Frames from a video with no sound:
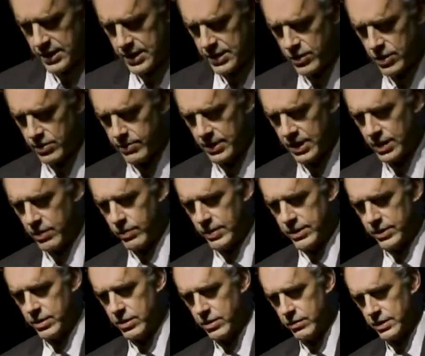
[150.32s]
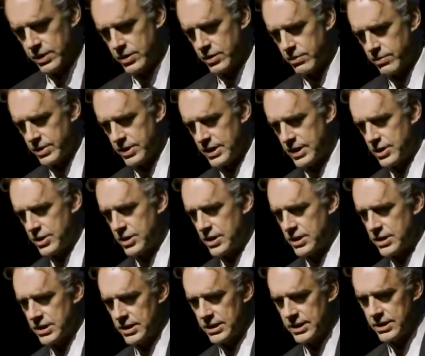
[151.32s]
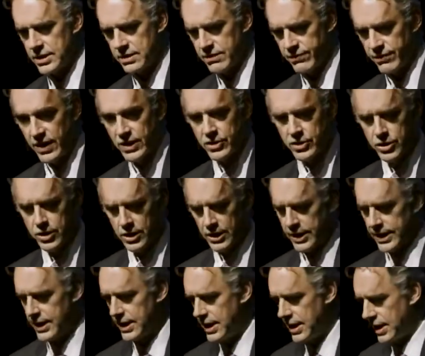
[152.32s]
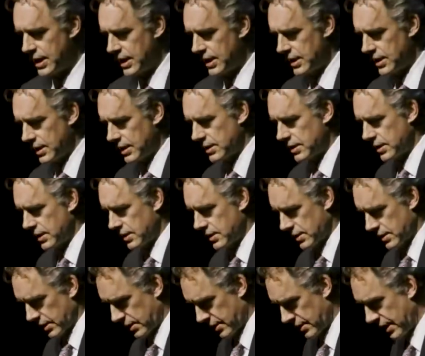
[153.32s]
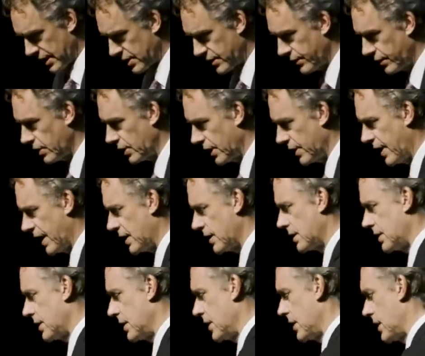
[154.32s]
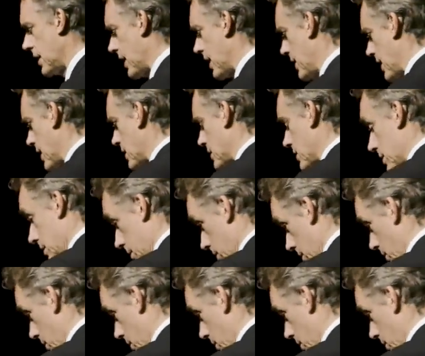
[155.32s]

determining whether your interpretation is at least functionally successful, and that's and that's